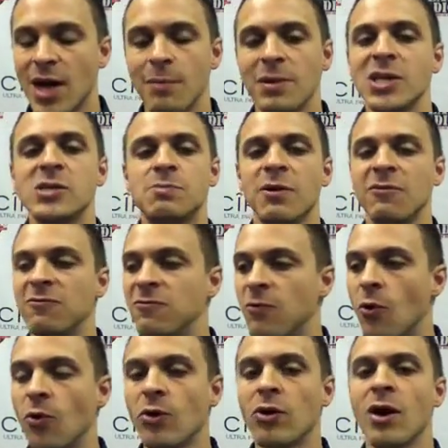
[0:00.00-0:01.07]
That means
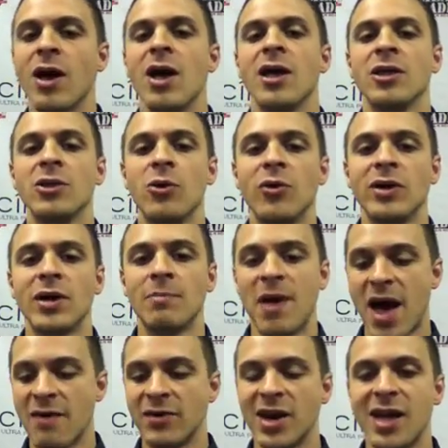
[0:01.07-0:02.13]
before you end up
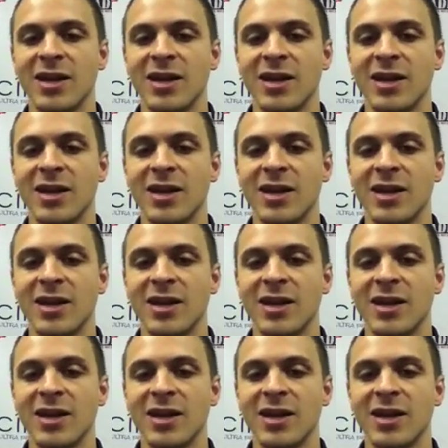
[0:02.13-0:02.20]
having